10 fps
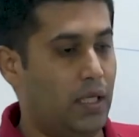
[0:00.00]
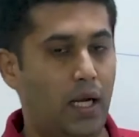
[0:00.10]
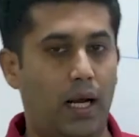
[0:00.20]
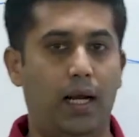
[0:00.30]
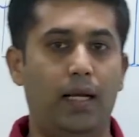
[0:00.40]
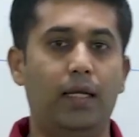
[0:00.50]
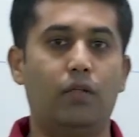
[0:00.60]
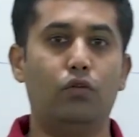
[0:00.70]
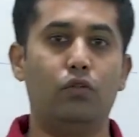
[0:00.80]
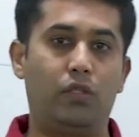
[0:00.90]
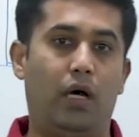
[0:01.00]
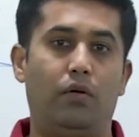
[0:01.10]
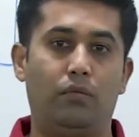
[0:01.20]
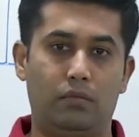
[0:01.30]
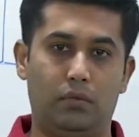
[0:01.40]
it cools
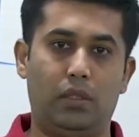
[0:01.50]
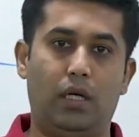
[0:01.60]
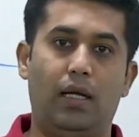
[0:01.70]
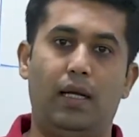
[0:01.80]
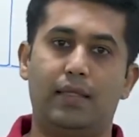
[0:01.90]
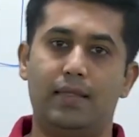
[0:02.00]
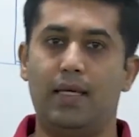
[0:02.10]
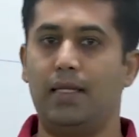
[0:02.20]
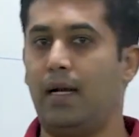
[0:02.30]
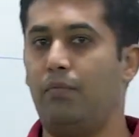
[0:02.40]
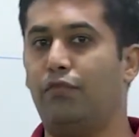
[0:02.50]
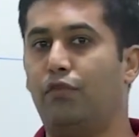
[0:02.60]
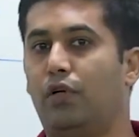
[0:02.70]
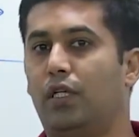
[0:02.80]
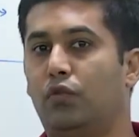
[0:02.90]
down. And let's say that
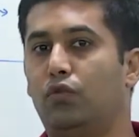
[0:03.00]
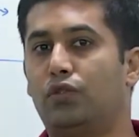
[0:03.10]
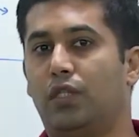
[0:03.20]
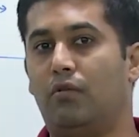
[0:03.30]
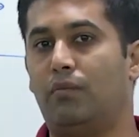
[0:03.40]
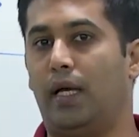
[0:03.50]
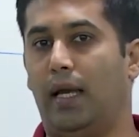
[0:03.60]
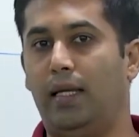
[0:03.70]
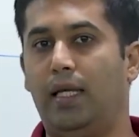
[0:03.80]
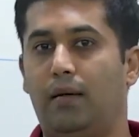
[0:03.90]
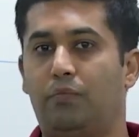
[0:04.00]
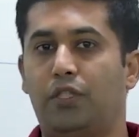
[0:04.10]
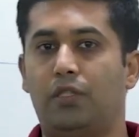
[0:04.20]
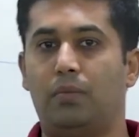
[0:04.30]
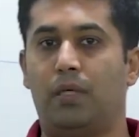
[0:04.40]
before it cools down by any
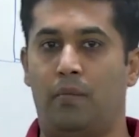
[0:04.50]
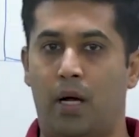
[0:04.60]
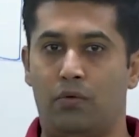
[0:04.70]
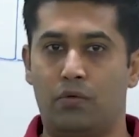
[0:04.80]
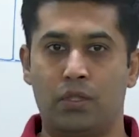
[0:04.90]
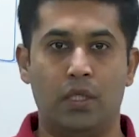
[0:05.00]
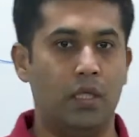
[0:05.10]
appreciable amount,